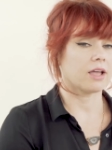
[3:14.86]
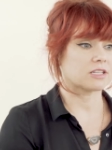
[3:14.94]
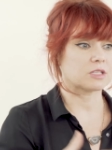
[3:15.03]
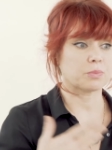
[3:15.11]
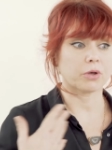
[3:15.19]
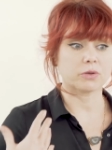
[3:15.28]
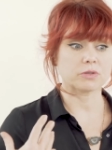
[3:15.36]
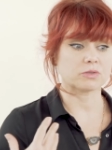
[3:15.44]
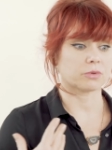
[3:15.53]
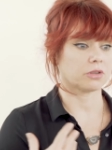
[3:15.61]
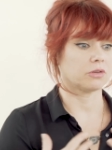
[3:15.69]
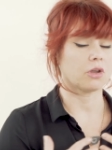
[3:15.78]

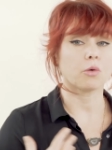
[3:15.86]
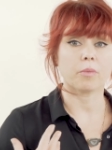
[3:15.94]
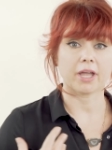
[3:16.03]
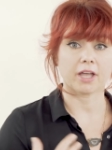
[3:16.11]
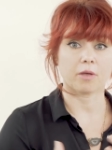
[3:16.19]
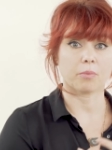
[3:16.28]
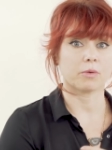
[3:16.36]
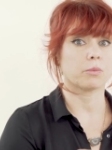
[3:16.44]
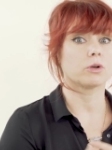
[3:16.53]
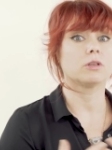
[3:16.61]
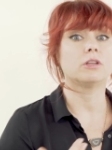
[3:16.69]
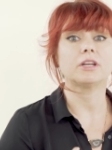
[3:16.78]
exposed with no makeup and
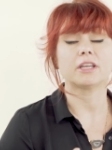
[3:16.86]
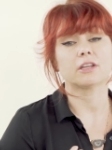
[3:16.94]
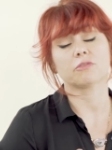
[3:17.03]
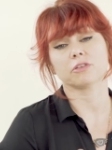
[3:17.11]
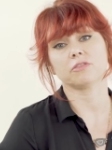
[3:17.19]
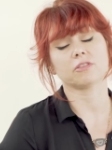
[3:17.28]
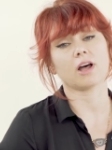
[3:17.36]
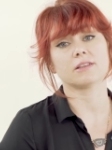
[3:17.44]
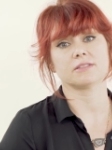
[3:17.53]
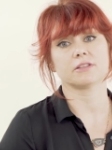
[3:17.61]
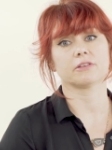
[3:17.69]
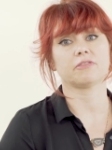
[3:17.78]
we're looking for
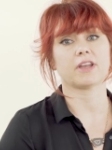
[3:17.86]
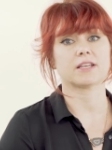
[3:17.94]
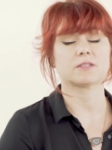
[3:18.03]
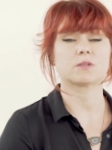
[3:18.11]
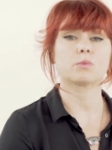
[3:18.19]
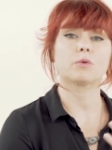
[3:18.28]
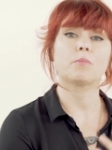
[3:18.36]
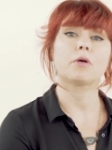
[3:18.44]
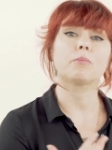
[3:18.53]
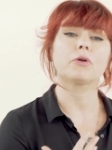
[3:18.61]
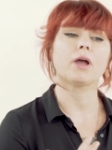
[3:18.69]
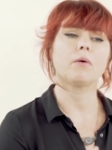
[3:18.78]
flaws in their face. So
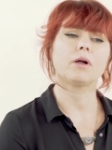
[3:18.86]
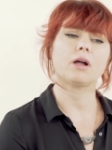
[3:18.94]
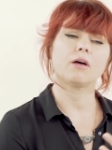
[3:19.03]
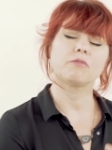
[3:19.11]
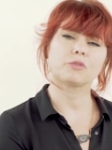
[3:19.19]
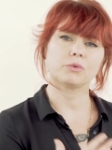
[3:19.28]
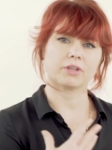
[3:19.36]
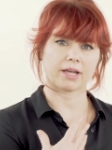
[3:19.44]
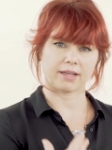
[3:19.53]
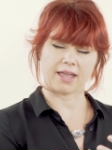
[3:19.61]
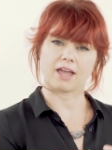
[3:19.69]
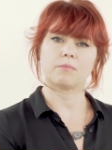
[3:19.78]
remember how uncomfortable
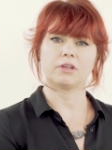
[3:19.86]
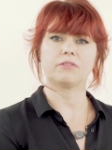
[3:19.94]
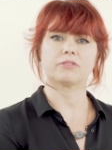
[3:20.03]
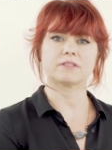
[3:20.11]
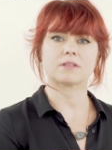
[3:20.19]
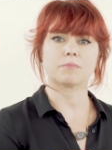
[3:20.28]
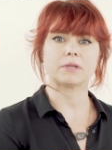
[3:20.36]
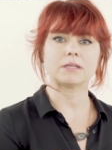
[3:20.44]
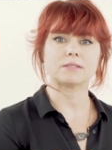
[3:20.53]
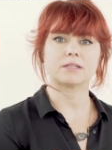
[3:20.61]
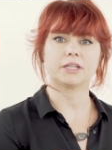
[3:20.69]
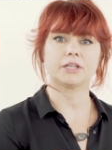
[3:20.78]
that can be for
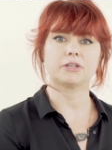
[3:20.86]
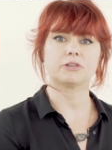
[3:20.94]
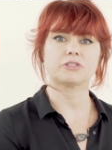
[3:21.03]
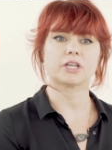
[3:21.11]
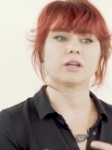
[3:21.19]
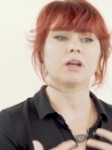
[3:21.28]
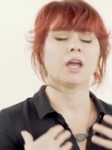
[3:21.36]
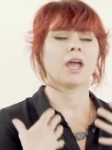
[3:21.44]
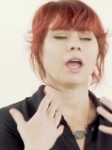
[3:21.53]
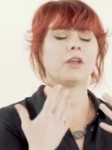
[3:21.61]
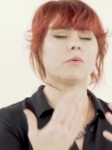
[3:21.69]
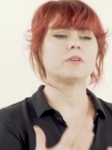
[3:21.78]
somebody sitting in your chair
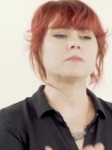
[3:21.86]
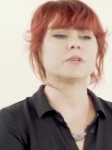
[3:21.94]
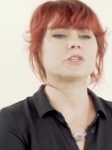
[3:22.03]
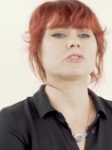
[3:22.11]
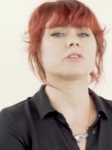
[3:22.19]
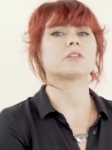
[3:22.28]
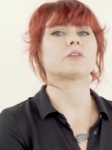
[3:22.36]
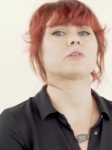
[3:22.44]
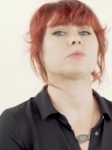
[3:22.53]
and always make sure that